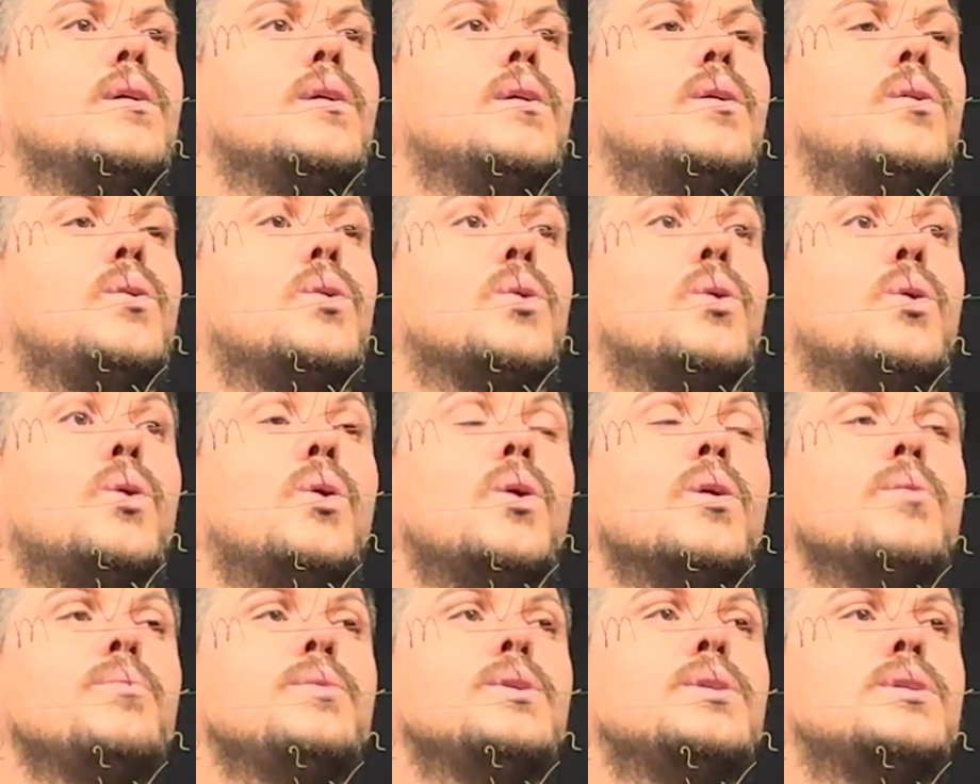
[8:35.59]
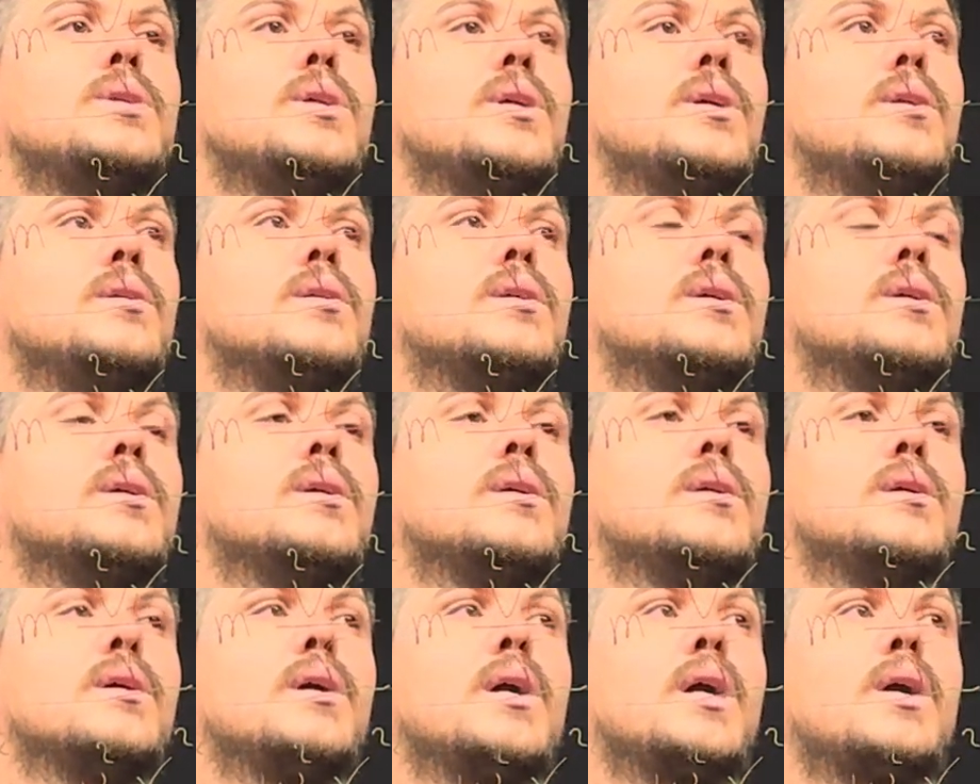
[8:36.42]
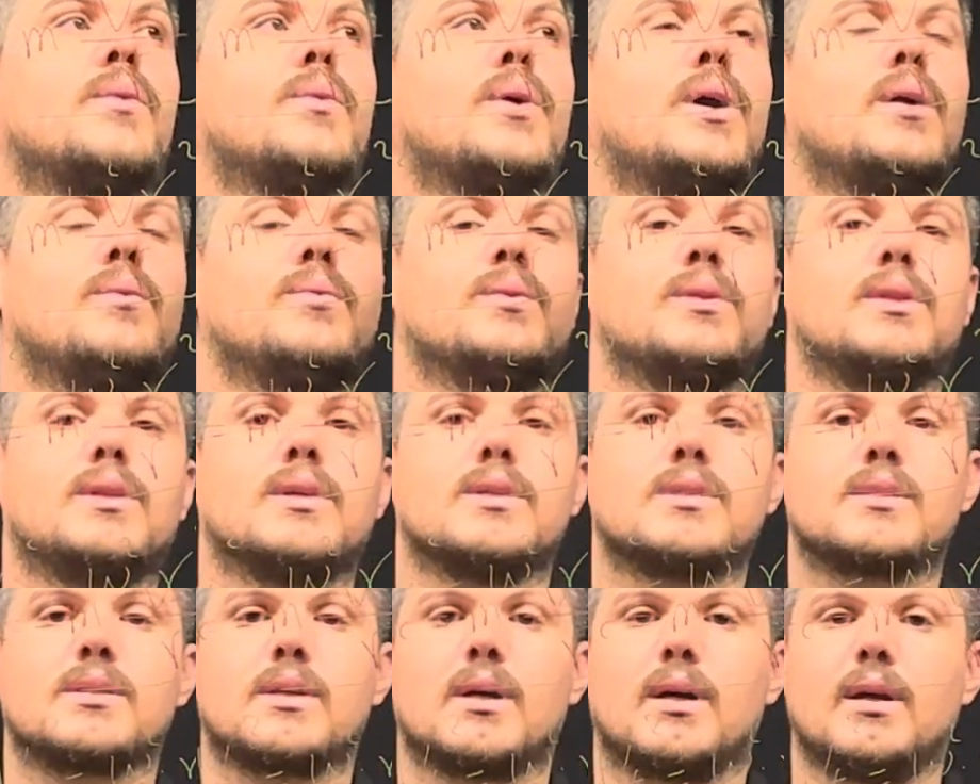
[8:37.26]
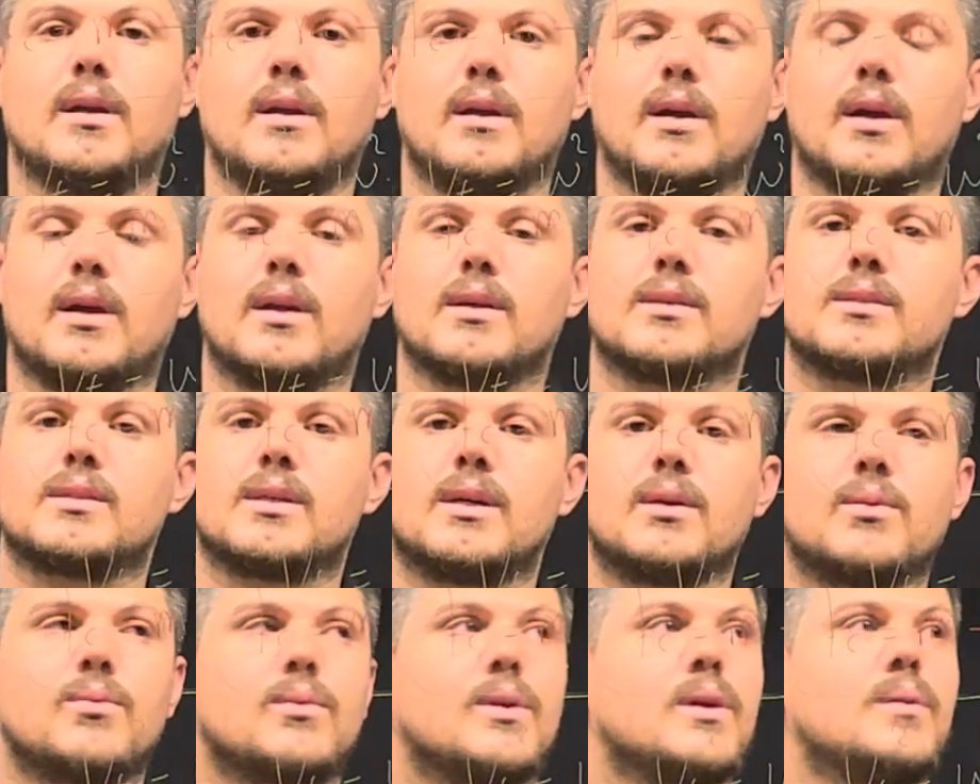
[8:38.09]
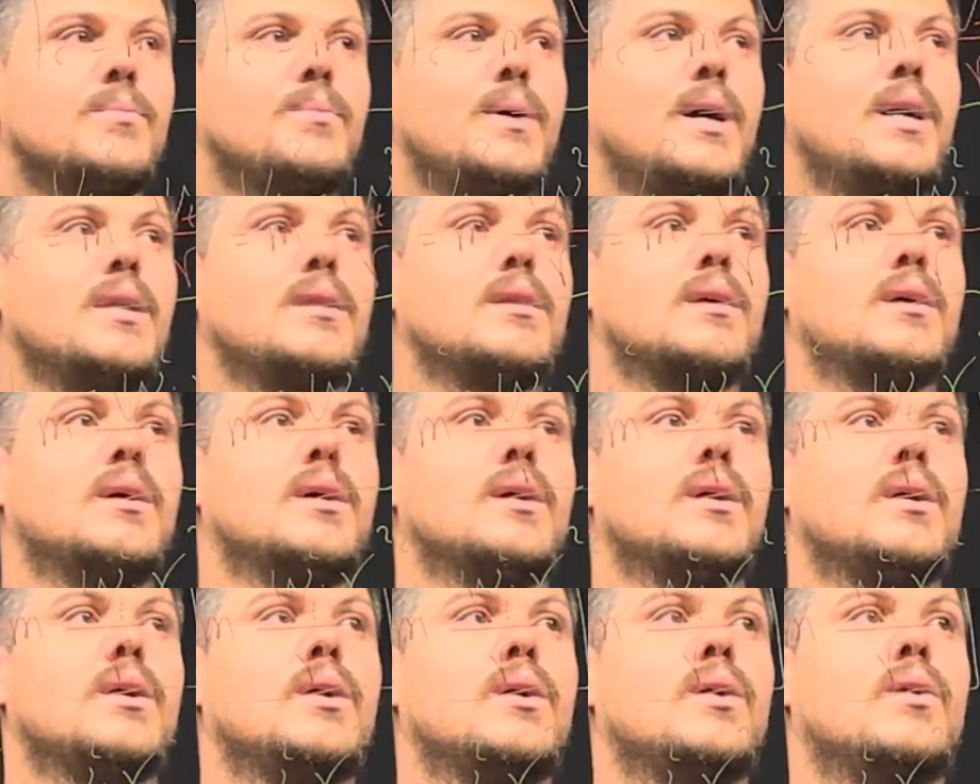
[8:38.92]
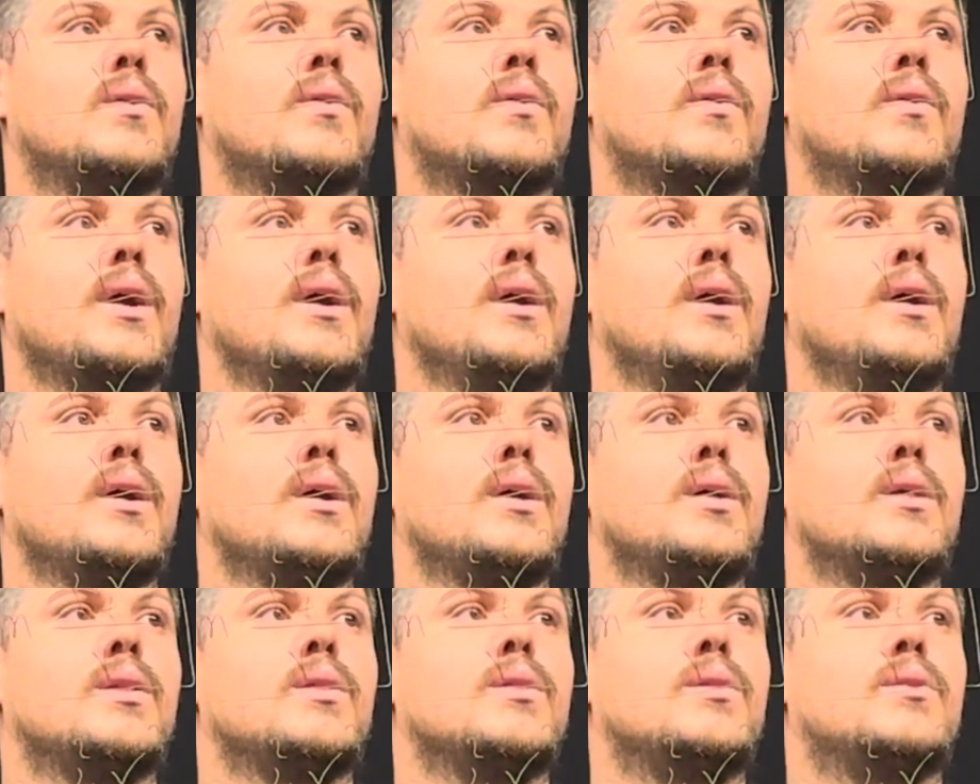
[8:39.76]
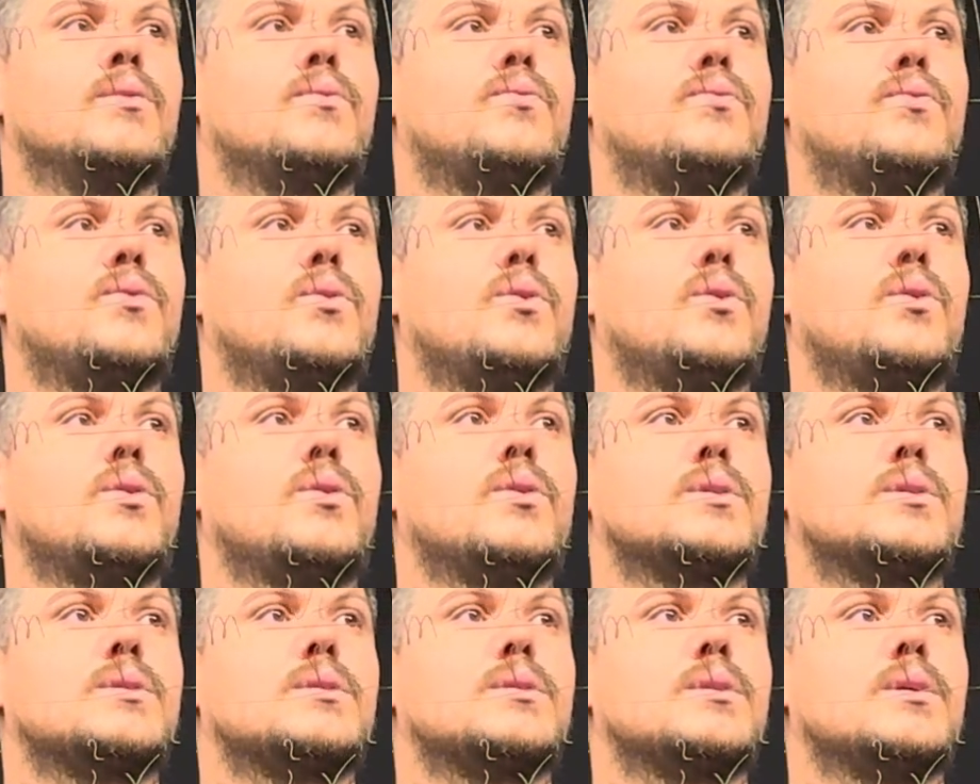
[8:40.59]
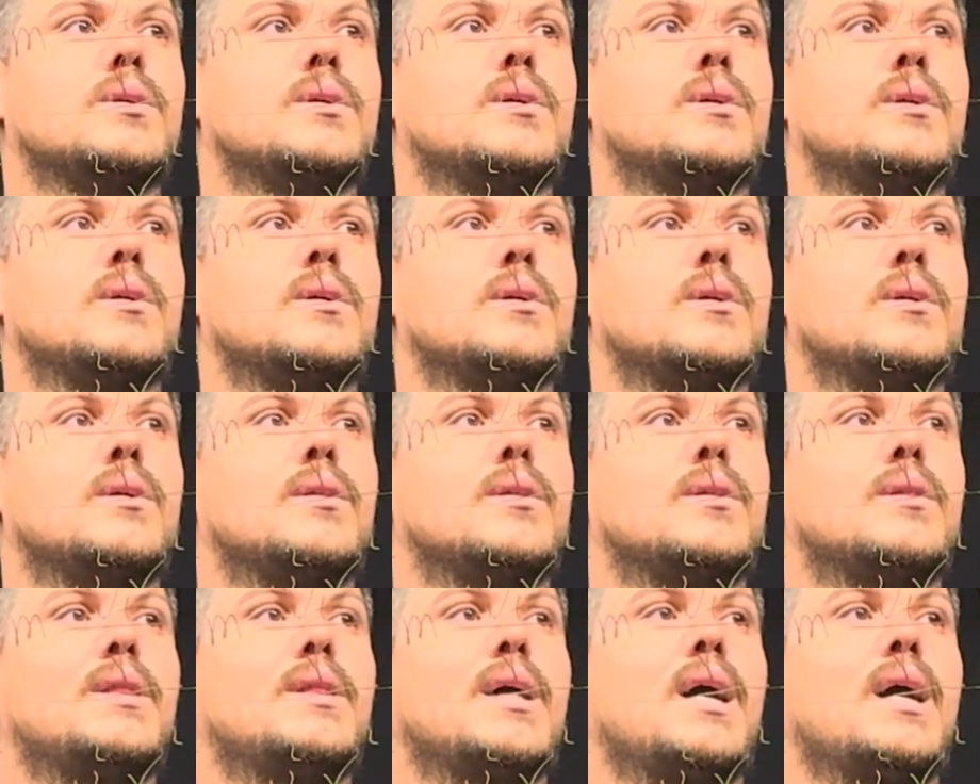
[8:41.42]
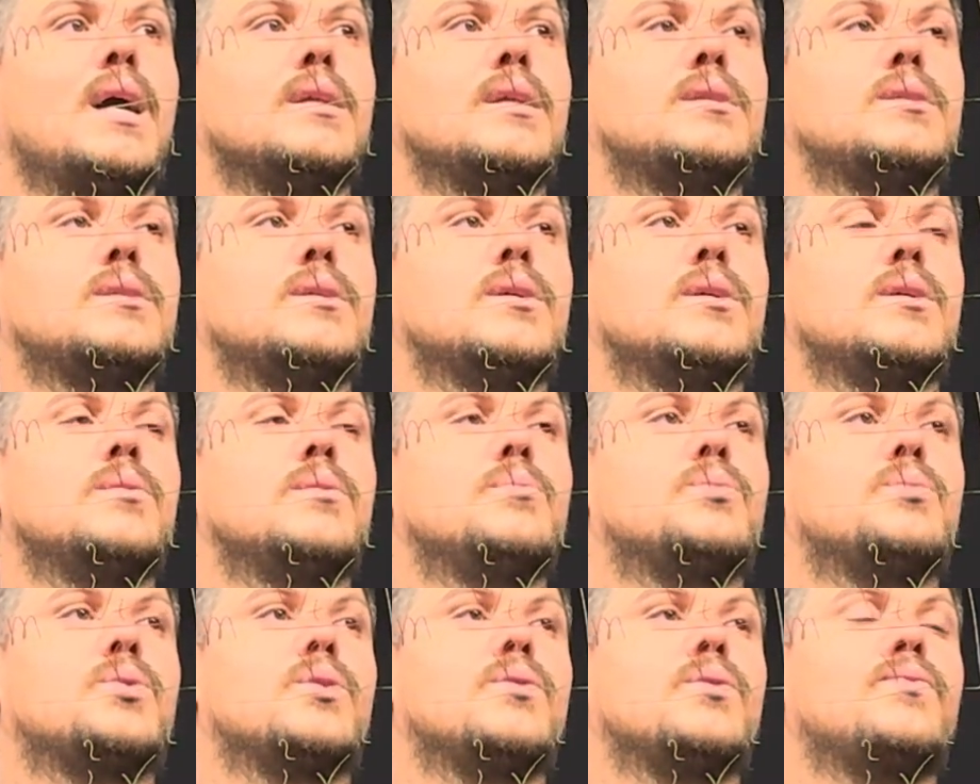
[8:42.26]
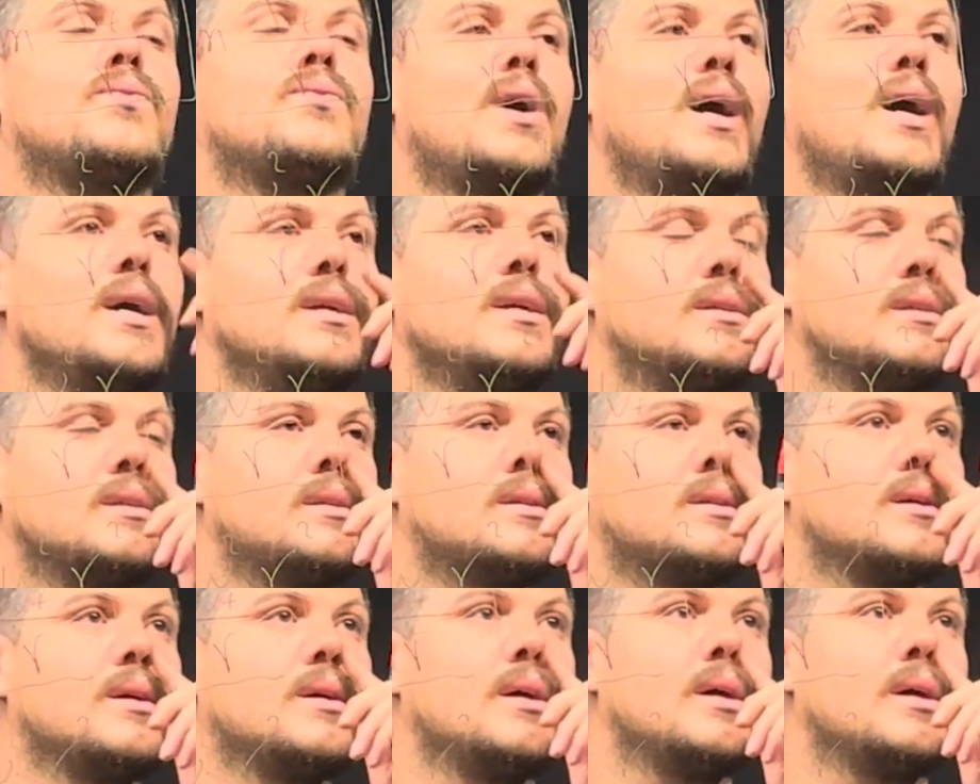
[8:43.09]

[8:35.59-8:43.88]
or orbiting around the Sun in a circular path. Okay, the force that provided